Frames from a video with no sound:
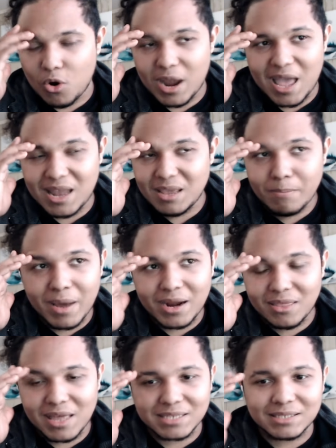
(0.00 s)

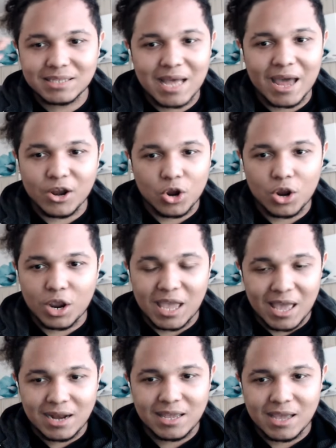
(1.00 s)
anybody that's not
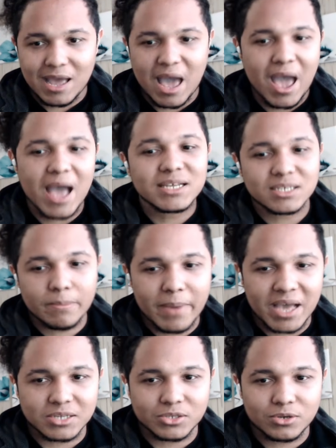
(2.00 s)
Ilya as a
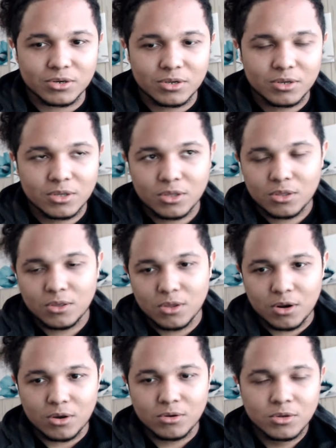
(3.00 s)
master, you
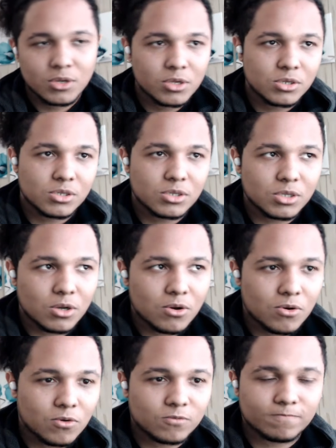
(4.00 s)
know? So